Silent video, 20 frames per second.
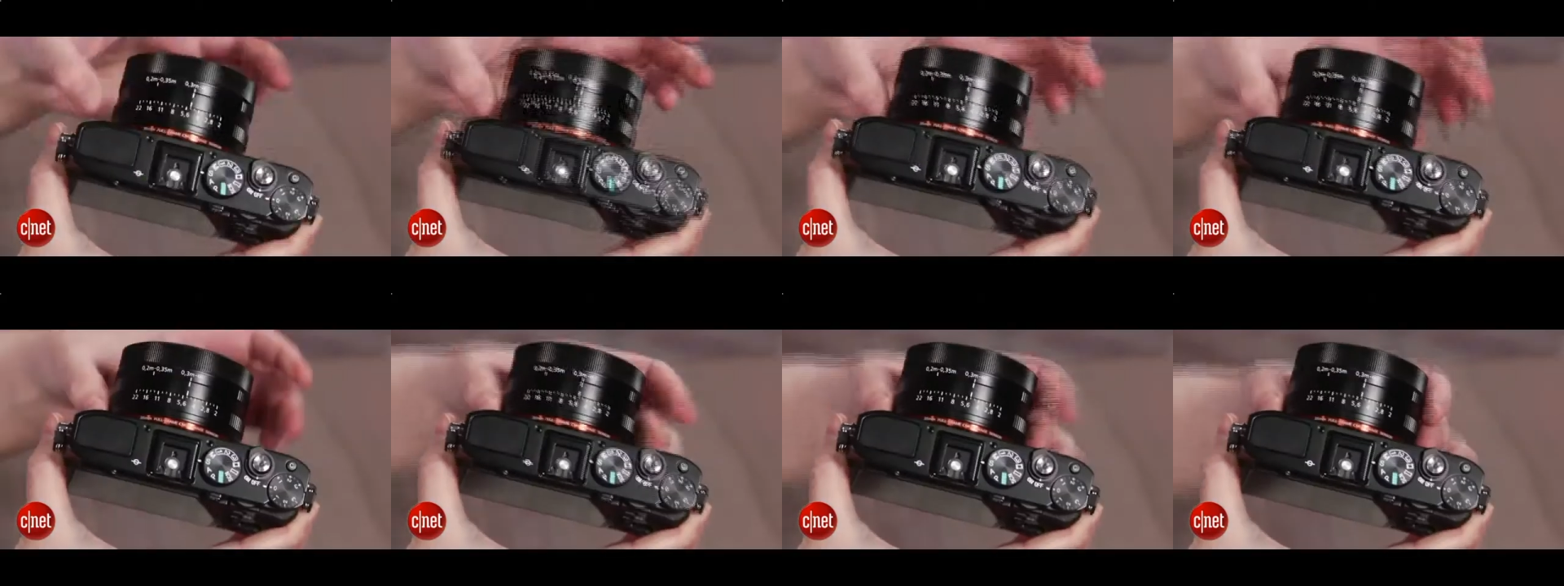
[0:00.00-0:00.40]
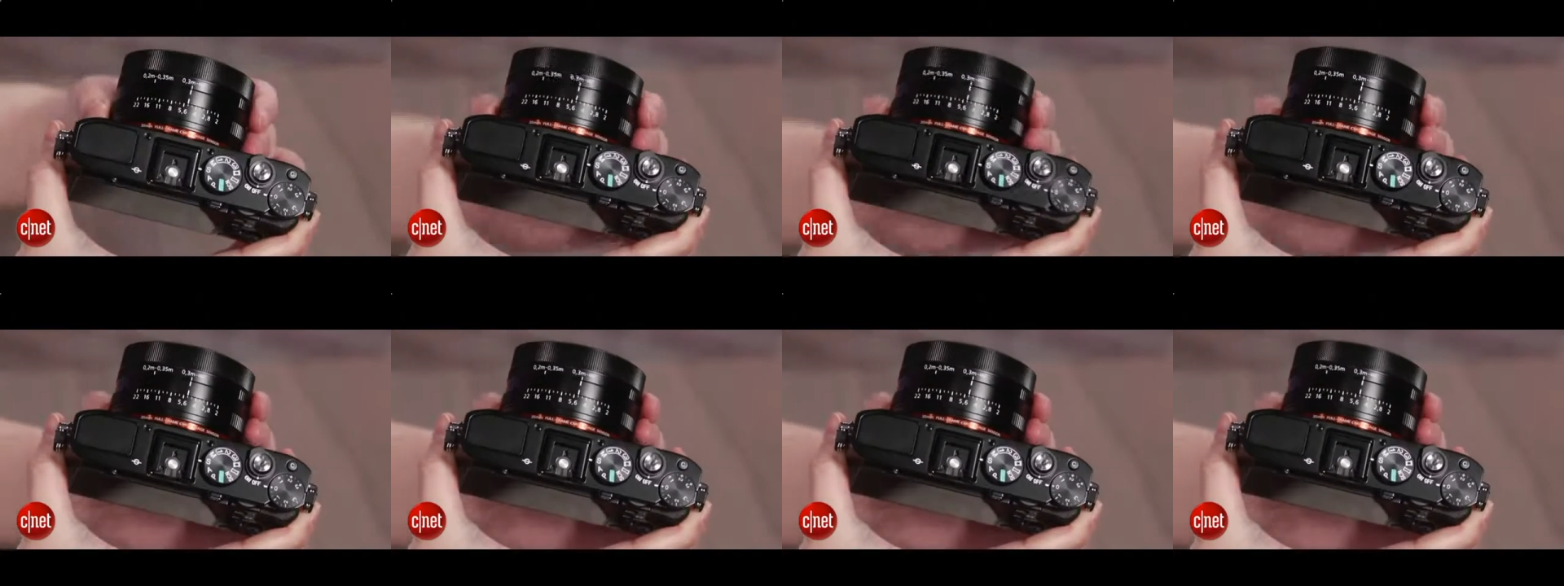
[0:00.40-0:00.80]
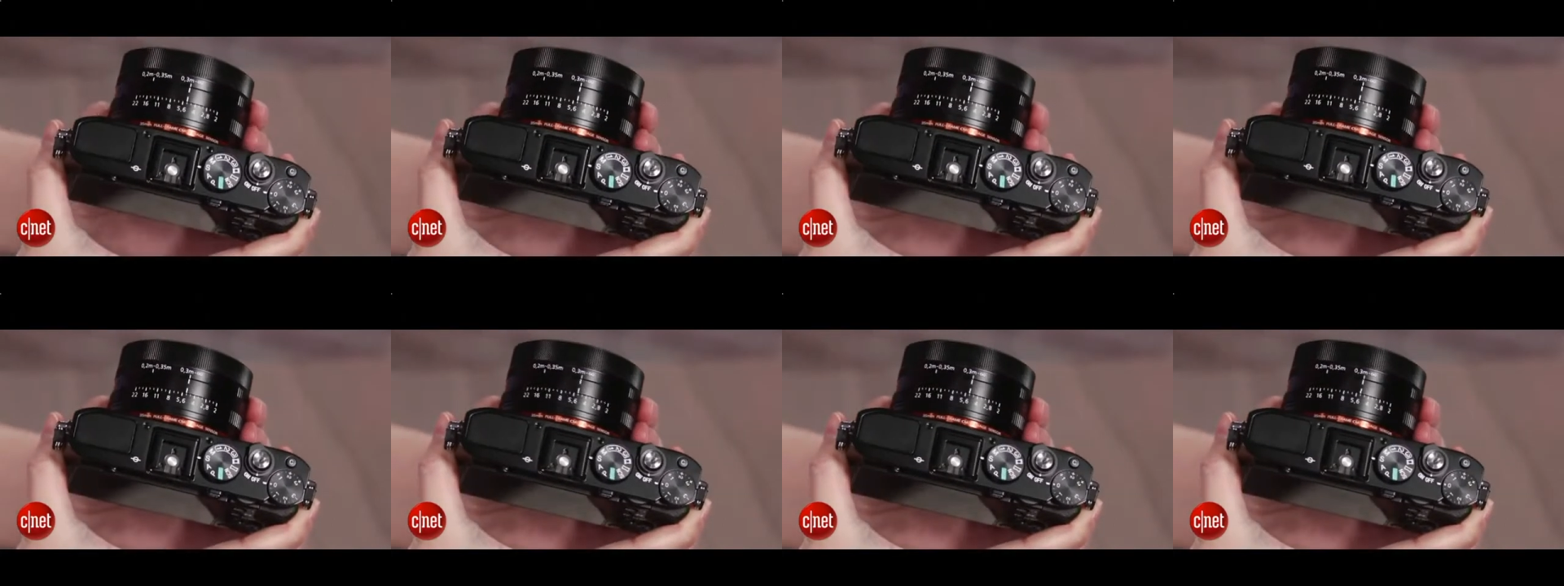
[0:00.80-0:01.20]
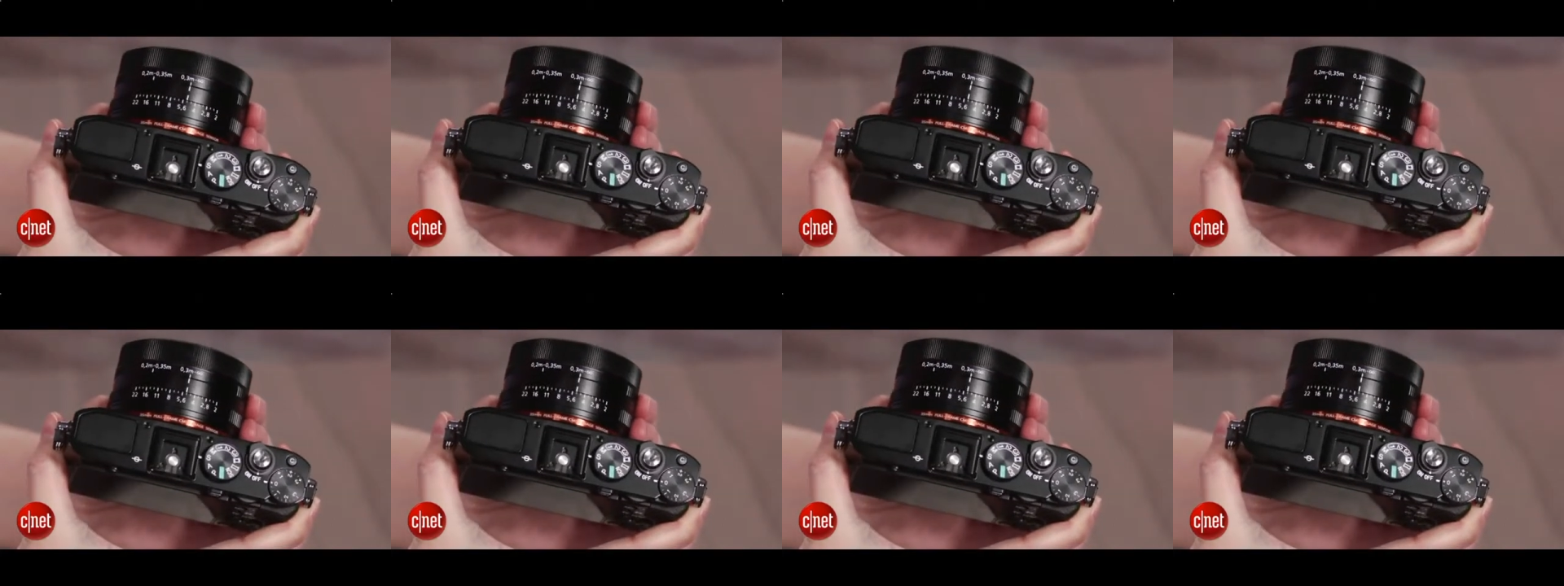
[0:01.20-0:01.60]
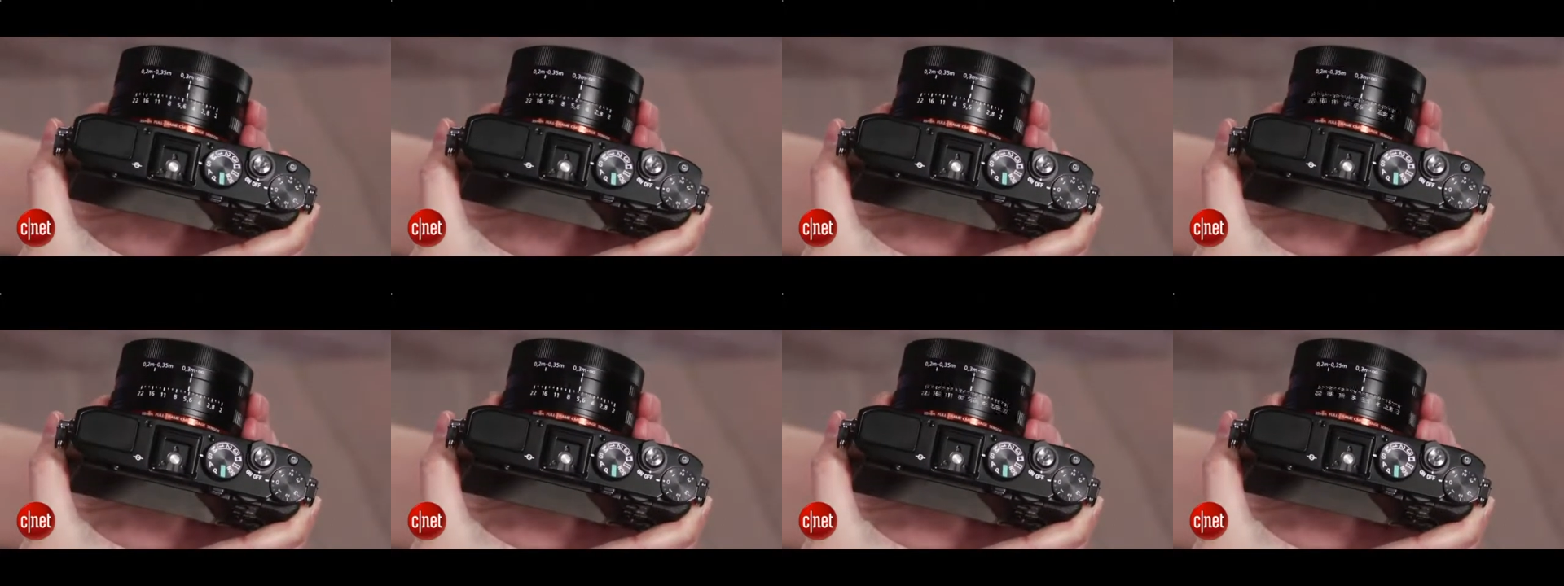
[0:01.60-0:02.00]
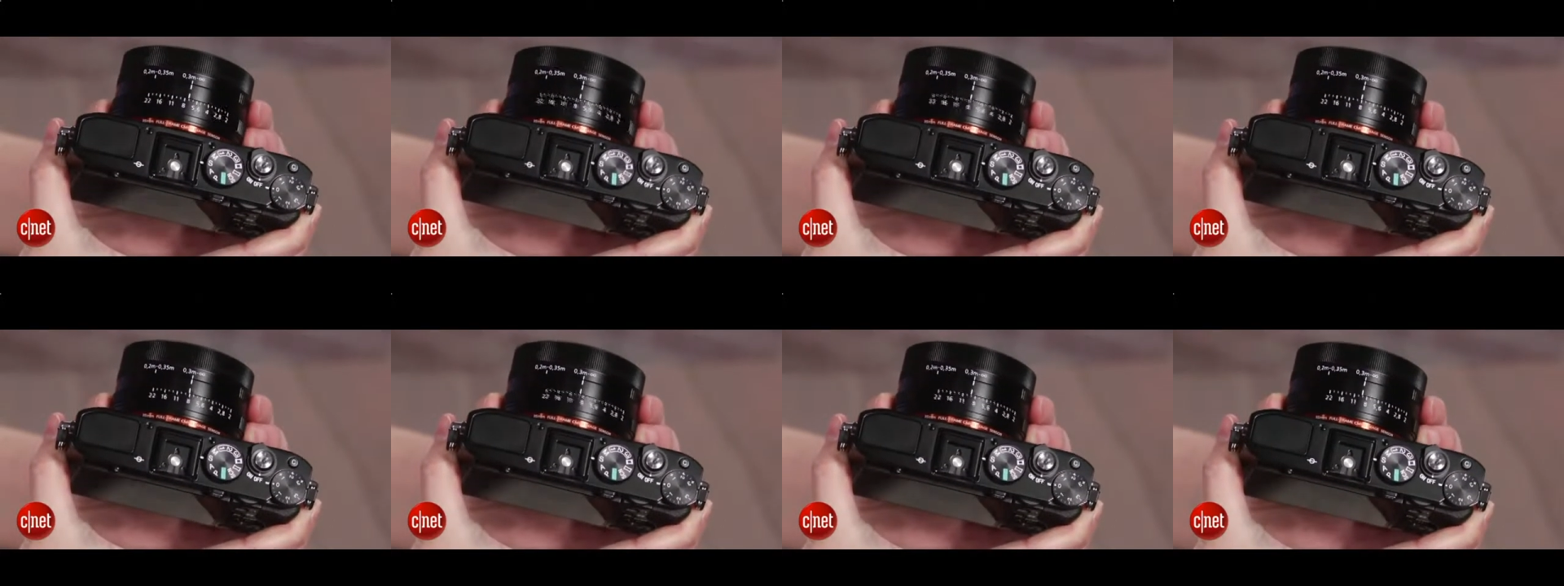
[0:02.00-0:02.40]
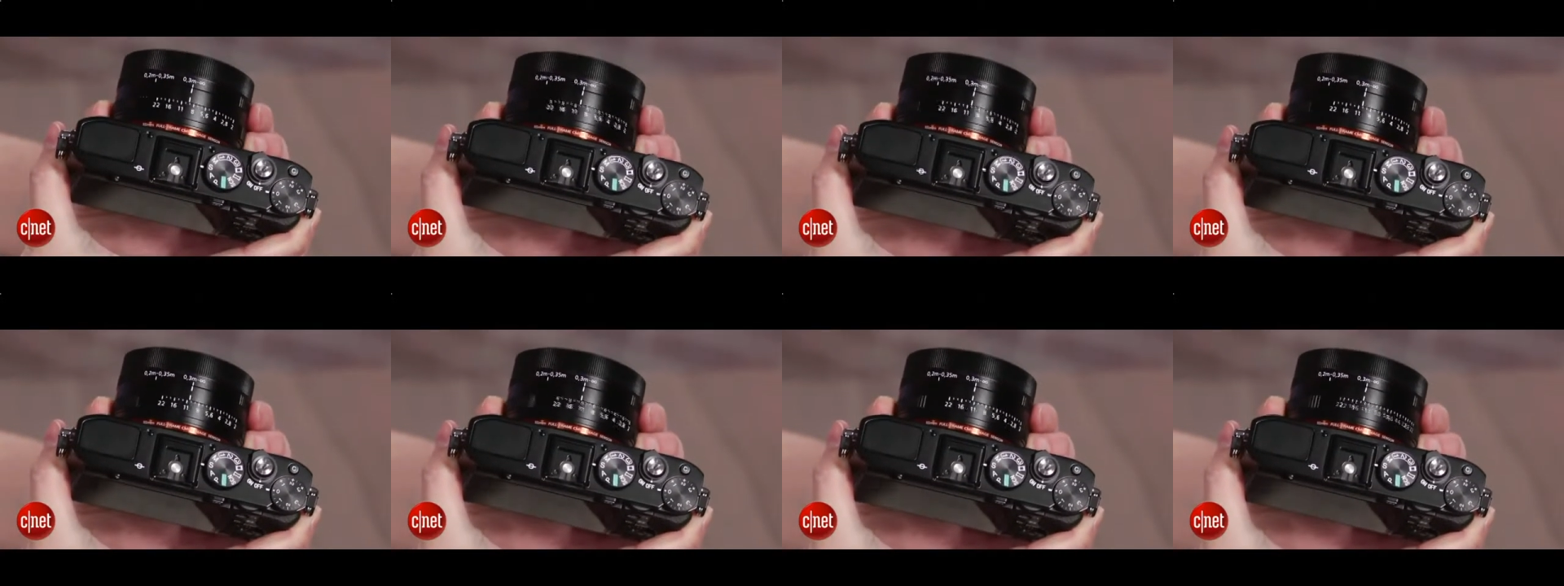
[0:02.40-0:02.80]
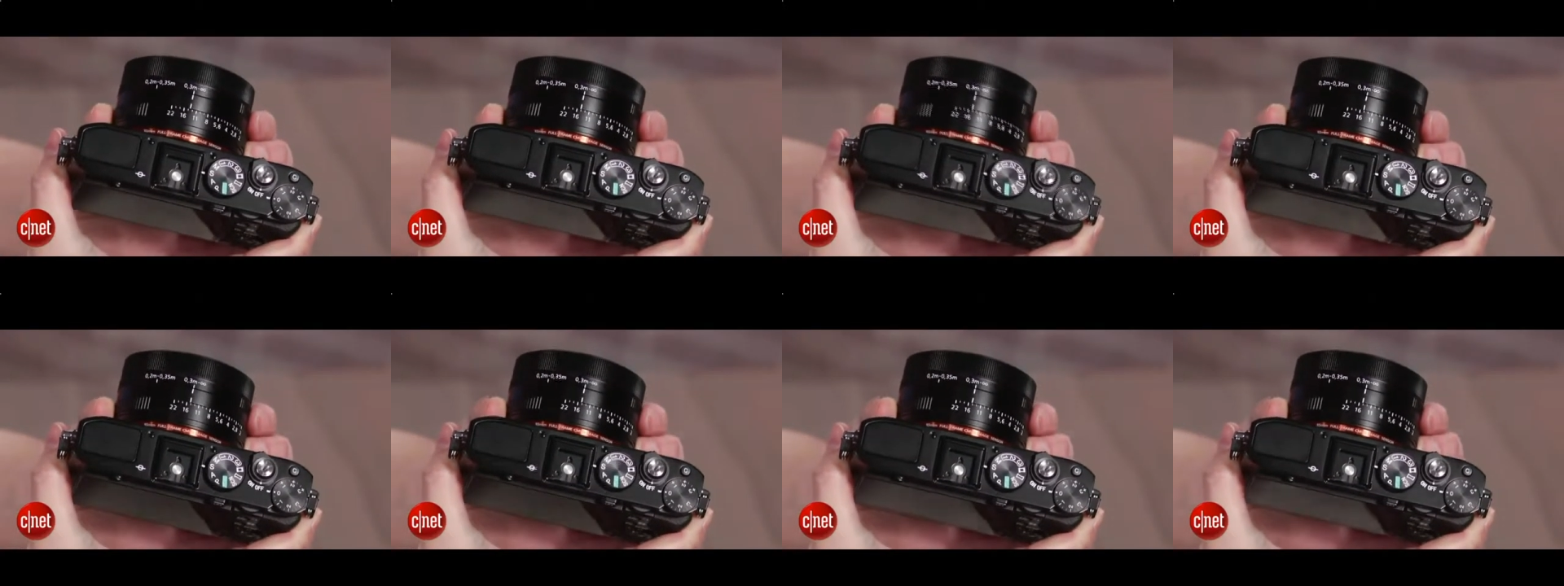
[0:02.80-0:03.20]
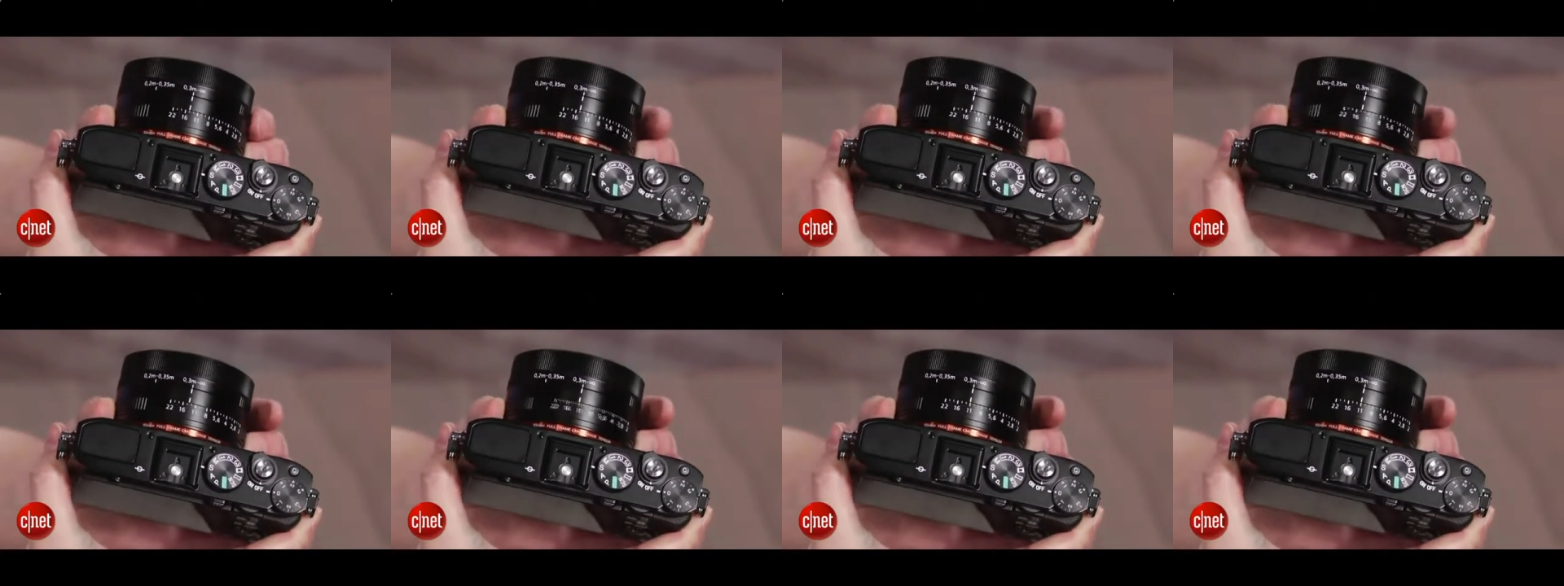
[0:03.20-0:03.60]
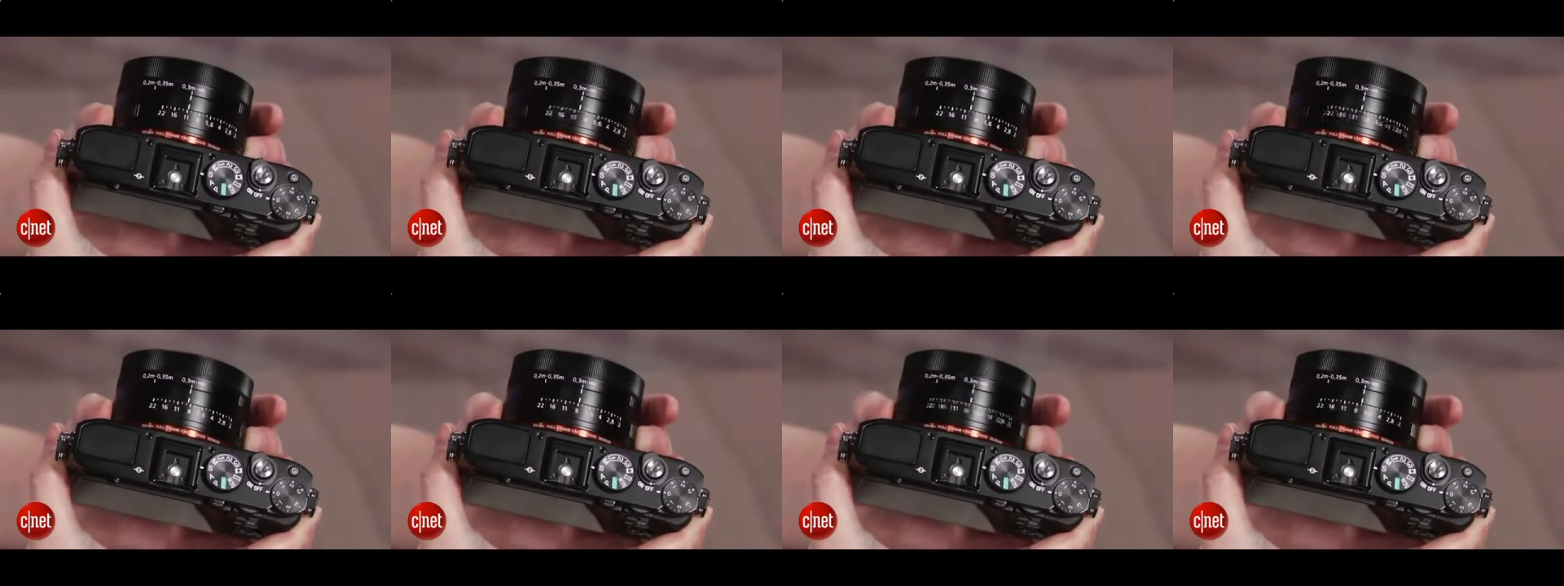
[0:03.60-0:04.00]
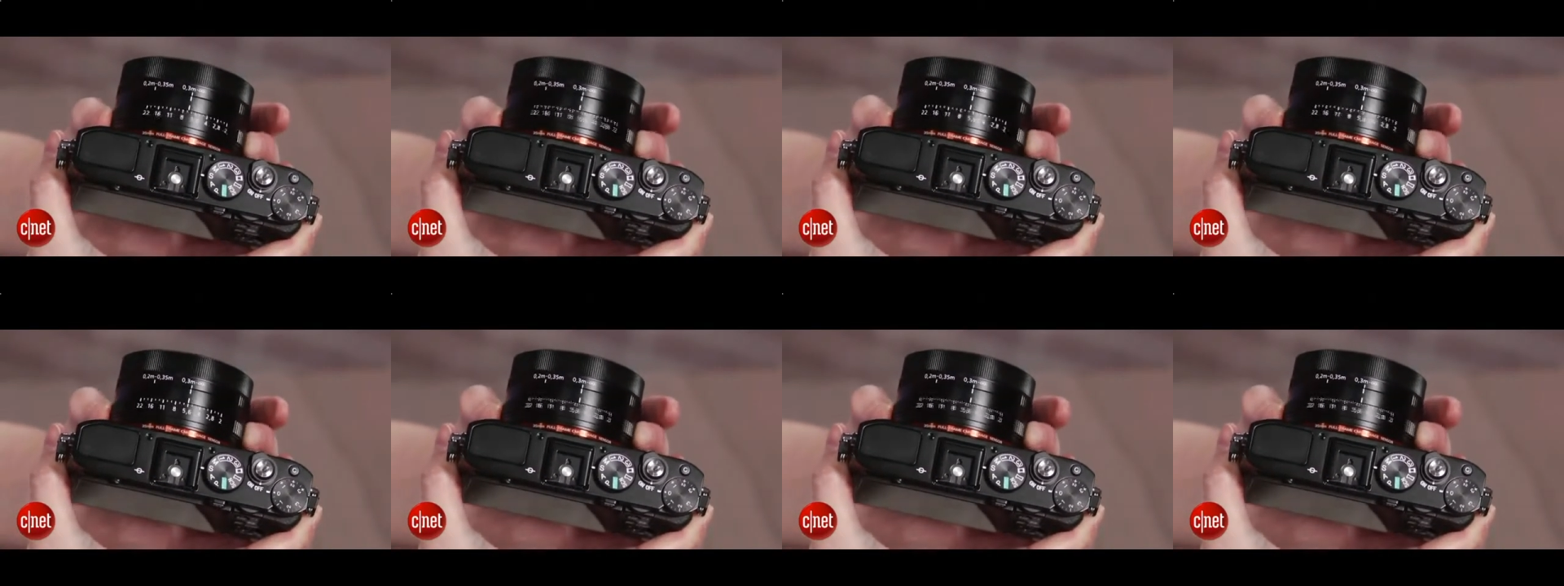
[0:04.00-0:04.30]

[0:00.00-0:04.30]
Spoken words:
No face is visible, so there are no lips to read.